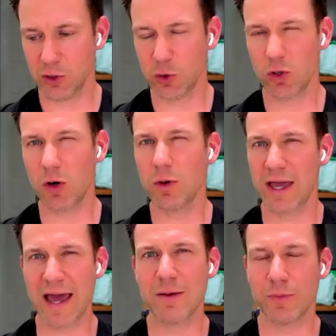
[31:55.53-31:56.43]
your goal
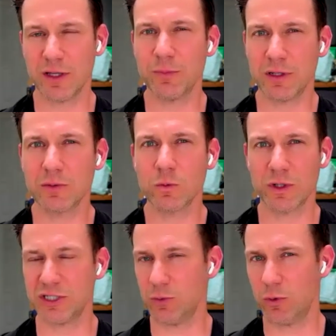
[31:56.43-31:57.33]
can be a bit
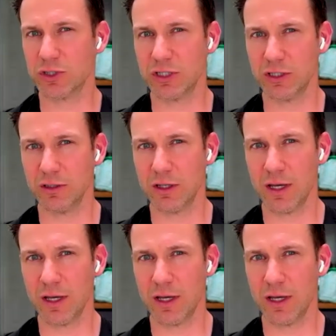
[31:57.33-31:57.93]
wishy-washy.